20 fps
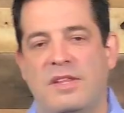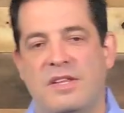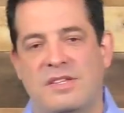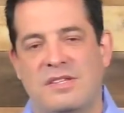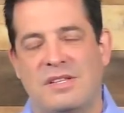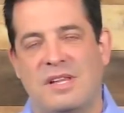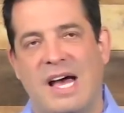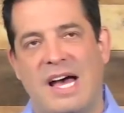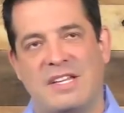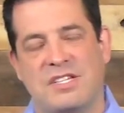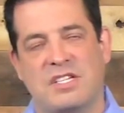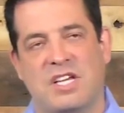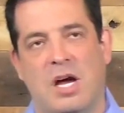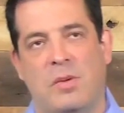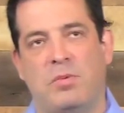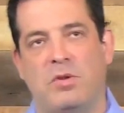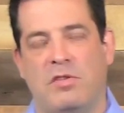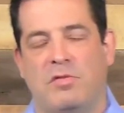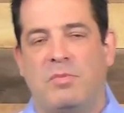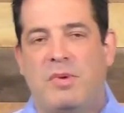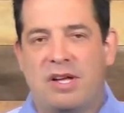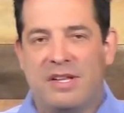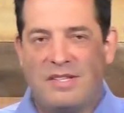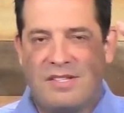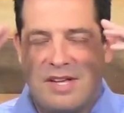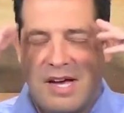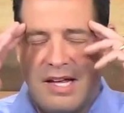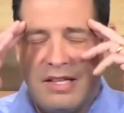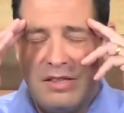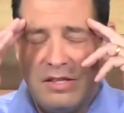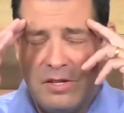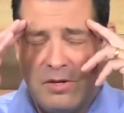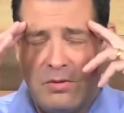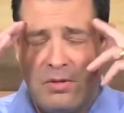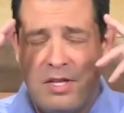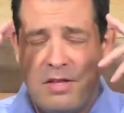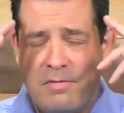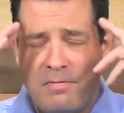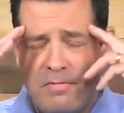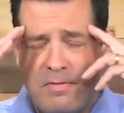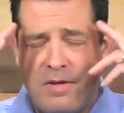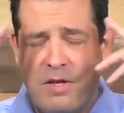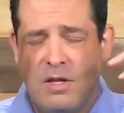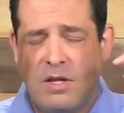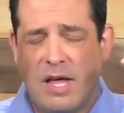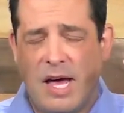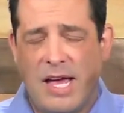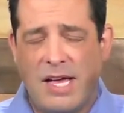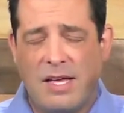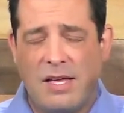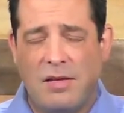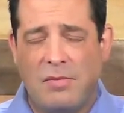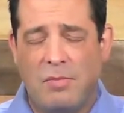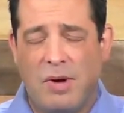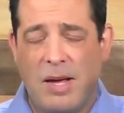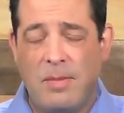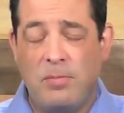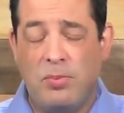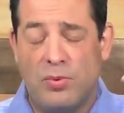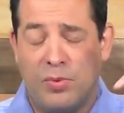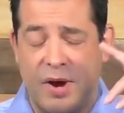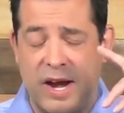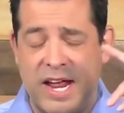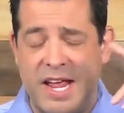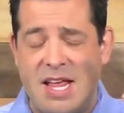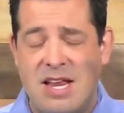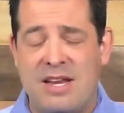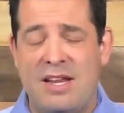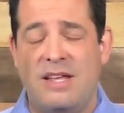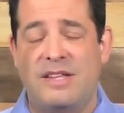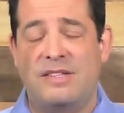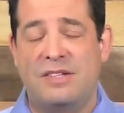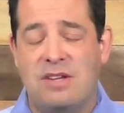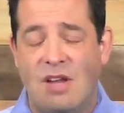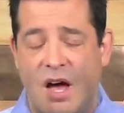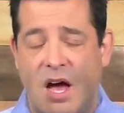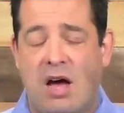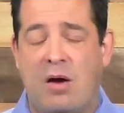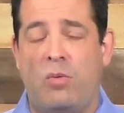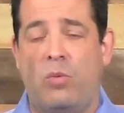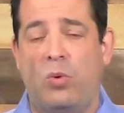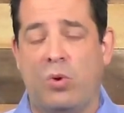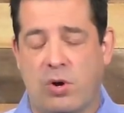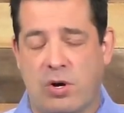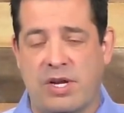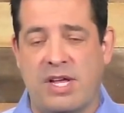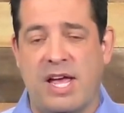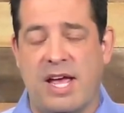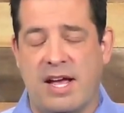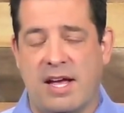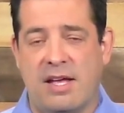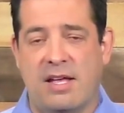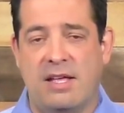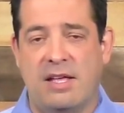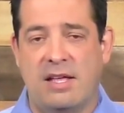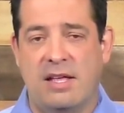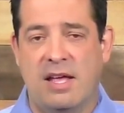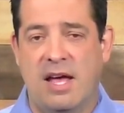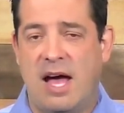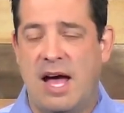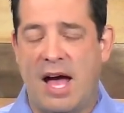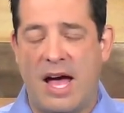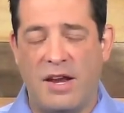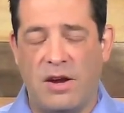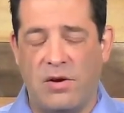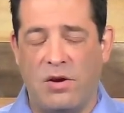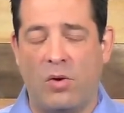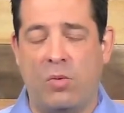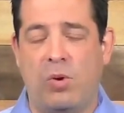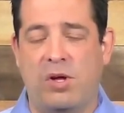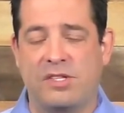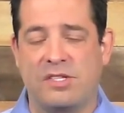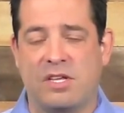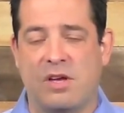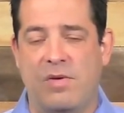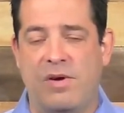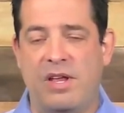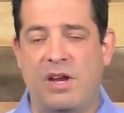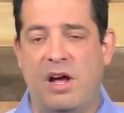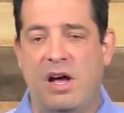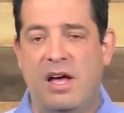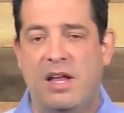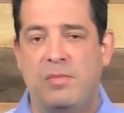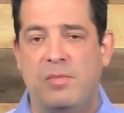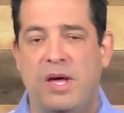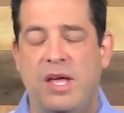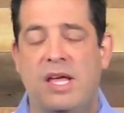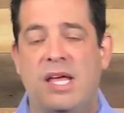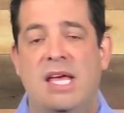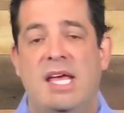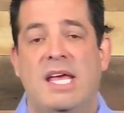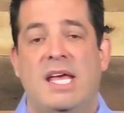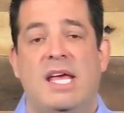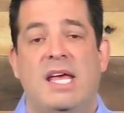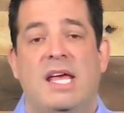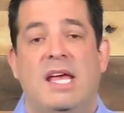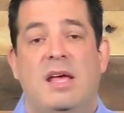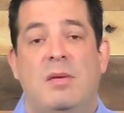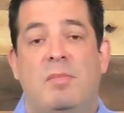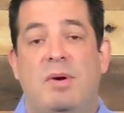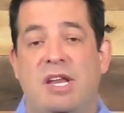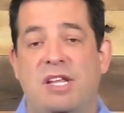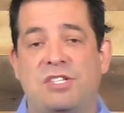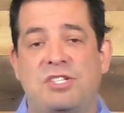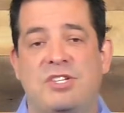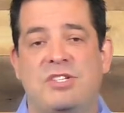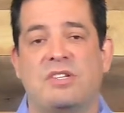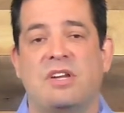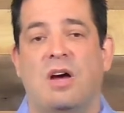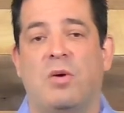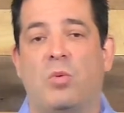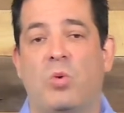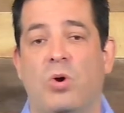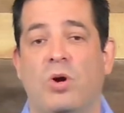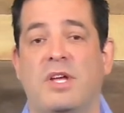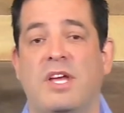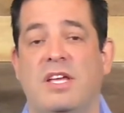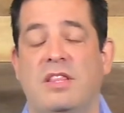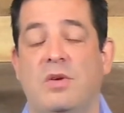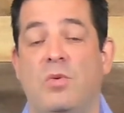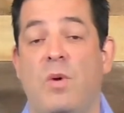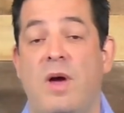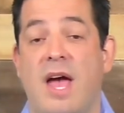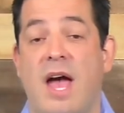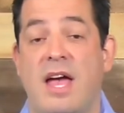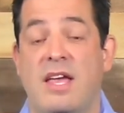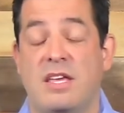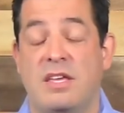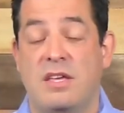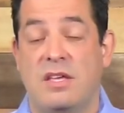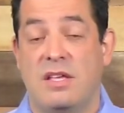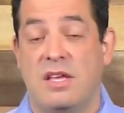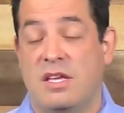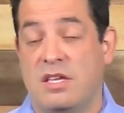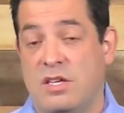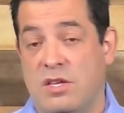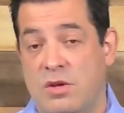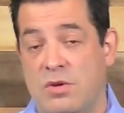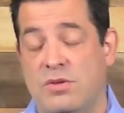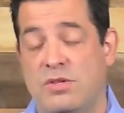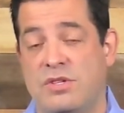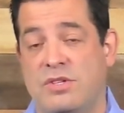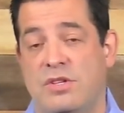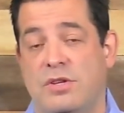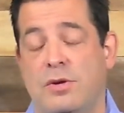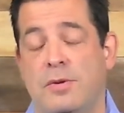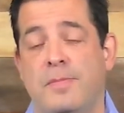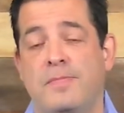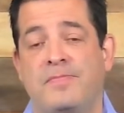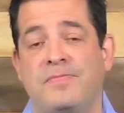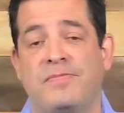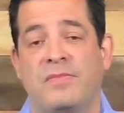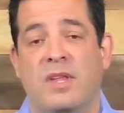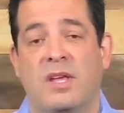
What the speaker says: this last couple of months, I literally feel like my brain is not working. I don't know what's going on, but it's just not working the way it used to.